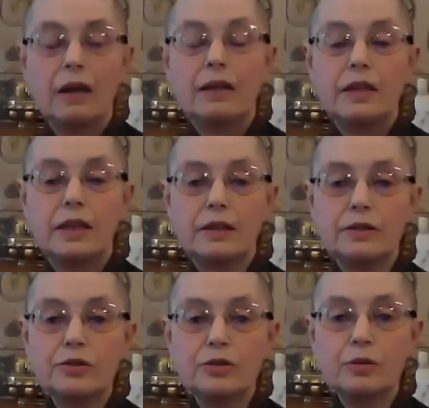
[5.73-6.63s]
The
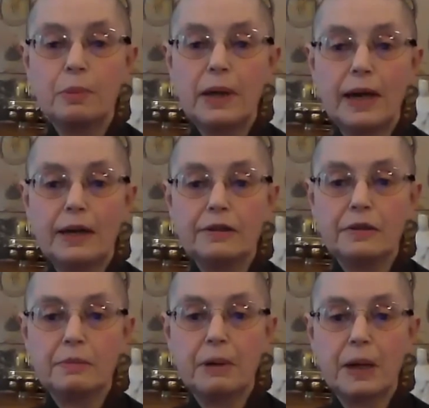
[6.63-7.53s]
unsurpassed,
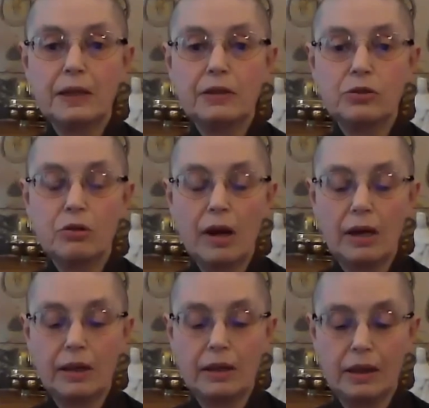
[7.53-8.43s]

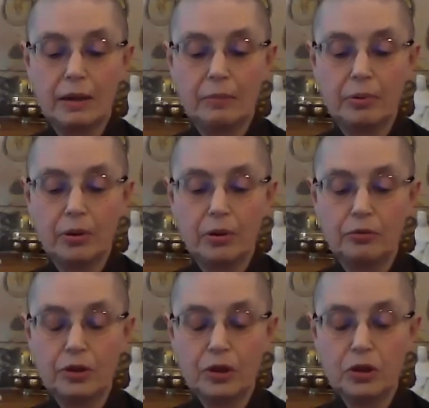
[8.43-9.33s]
penetrating, and
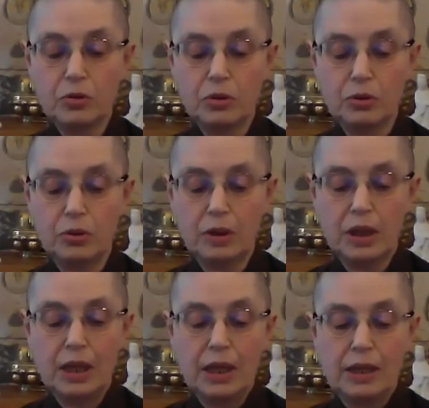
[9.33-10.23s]
perfect truth
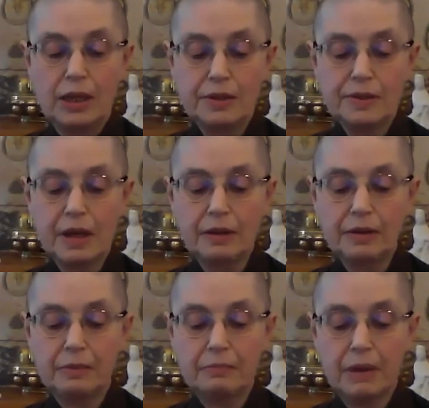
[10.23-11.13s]
is
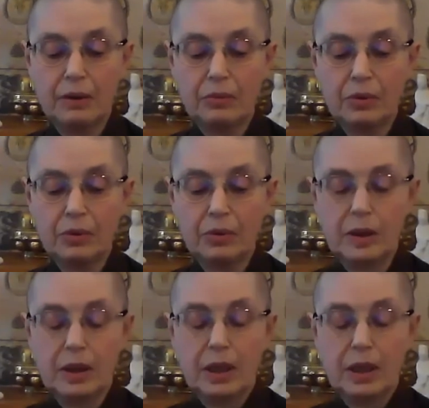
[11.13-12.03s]
seldom met with,
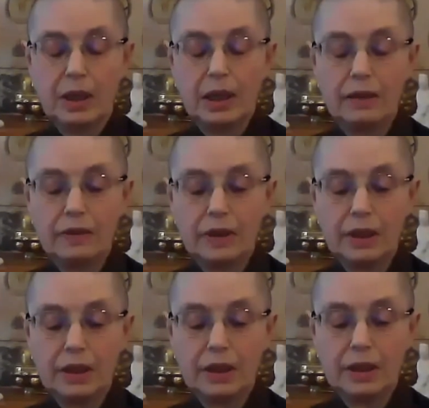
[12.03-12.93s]
even
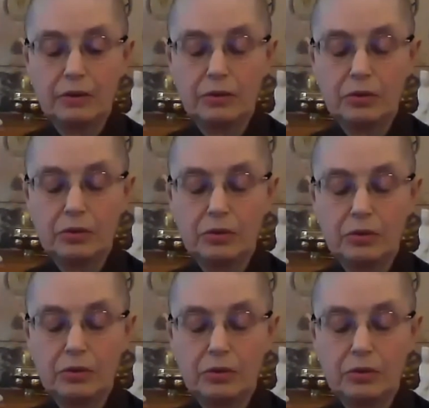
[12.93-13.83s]
in
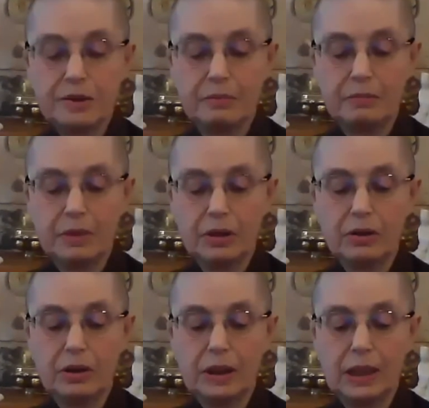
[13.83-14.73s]
100,000
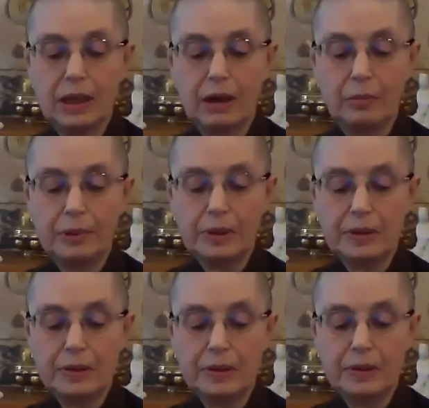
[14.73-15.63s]
myriad
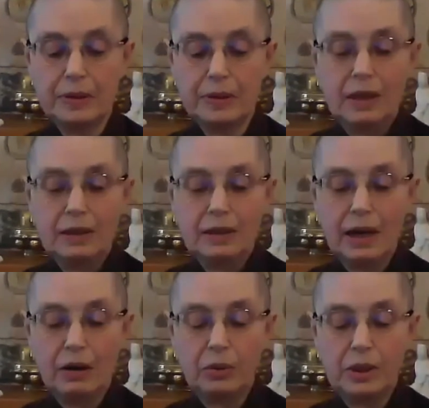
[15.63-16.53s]
kalpas.
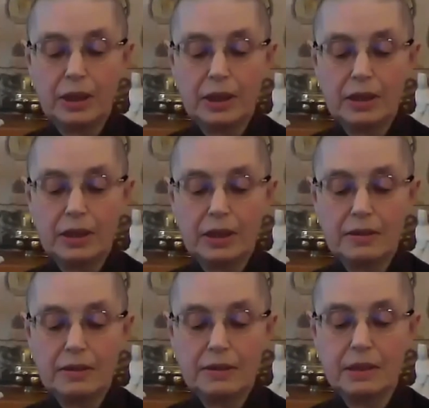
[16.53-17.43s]
Now we can
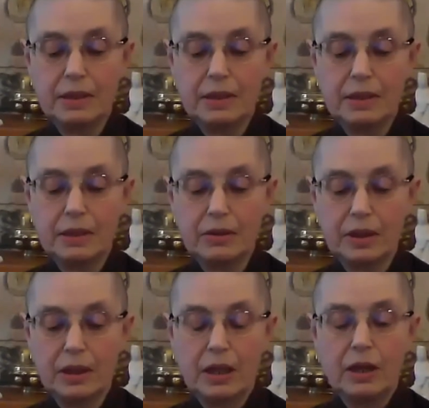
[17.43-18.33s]
see and hear it.
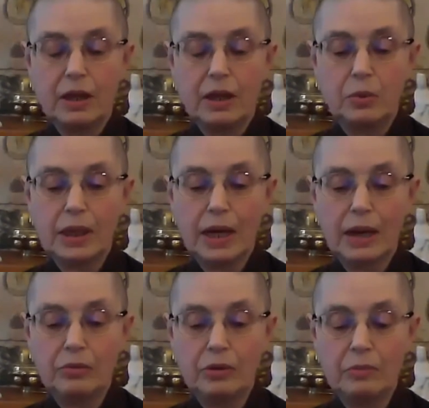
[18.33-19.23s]
We
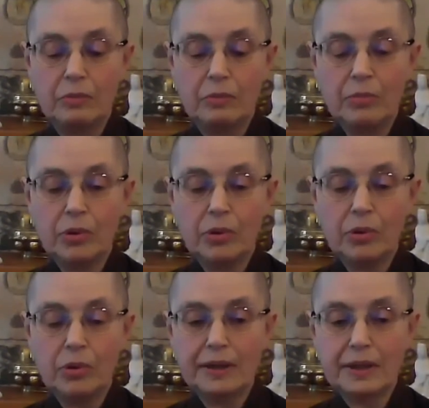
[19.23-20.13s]
can remember
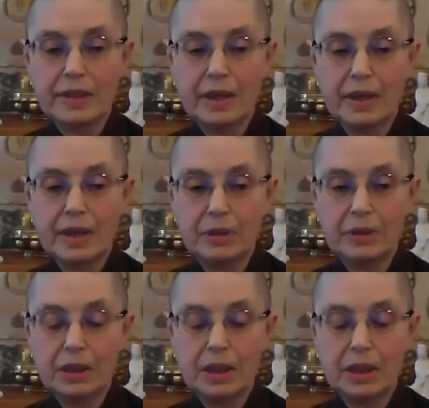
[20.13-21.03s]
and accept
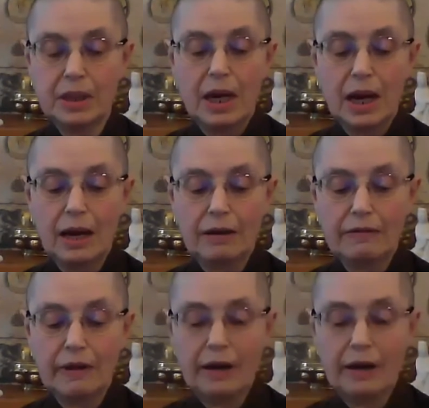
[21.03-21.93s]
it. I
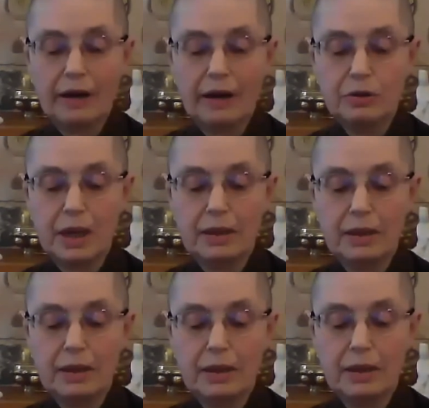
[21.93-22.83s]
vow to
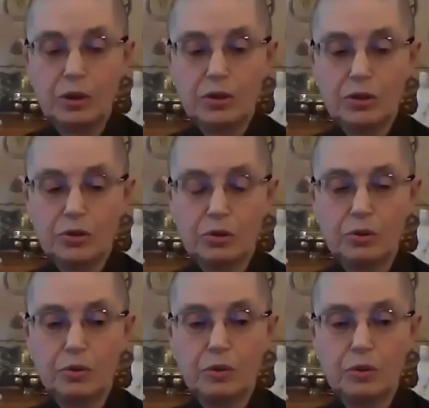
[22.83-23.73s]
make the Buddha's
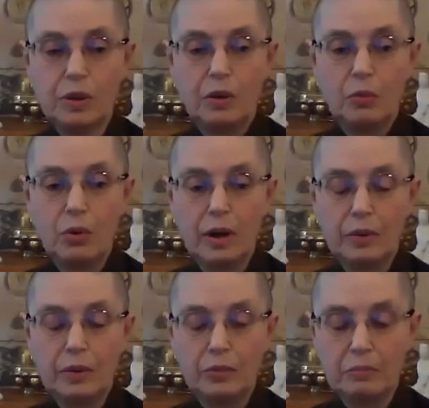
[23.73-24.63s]
truth one
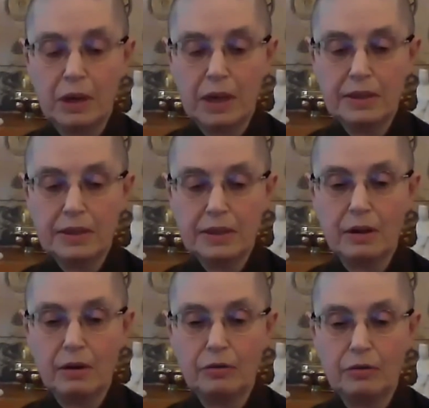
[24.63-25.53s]
with
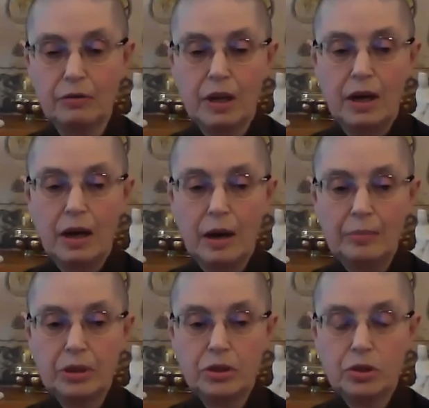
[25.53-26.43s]
myself.
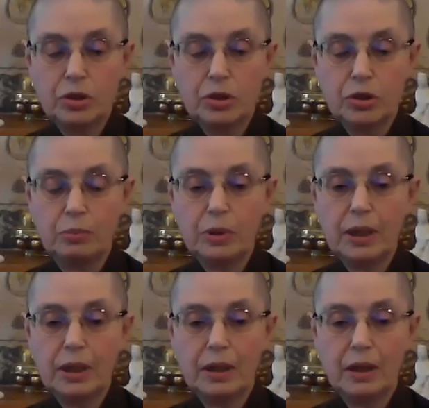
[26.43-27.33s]
Homage to the
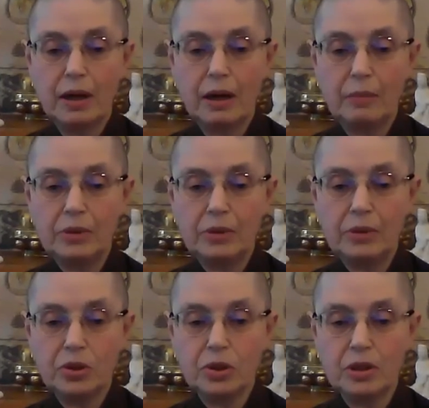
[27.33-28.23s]
Buddha,
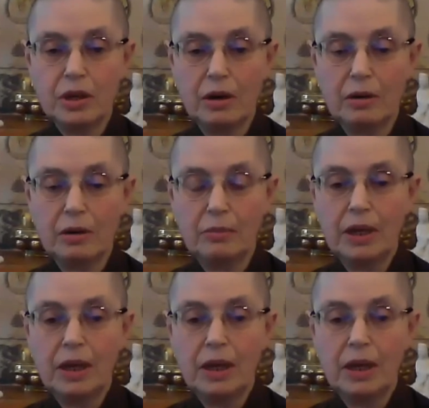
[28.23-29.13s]
homage to the Dharma,
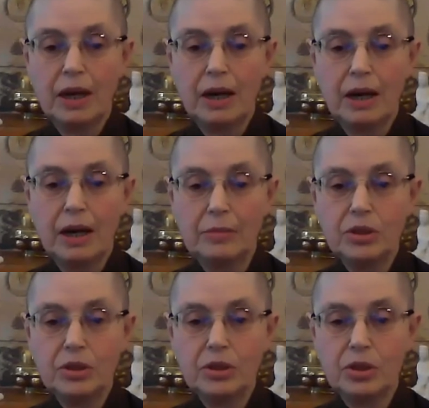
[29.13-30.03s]
homage
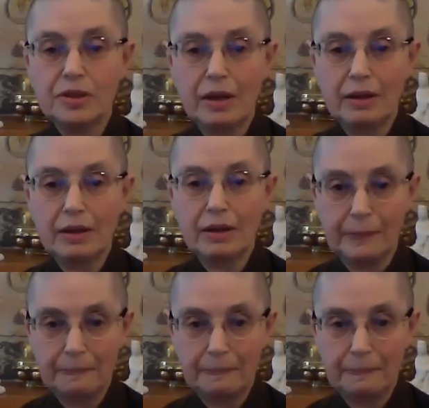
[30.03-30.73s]
to the Sangha.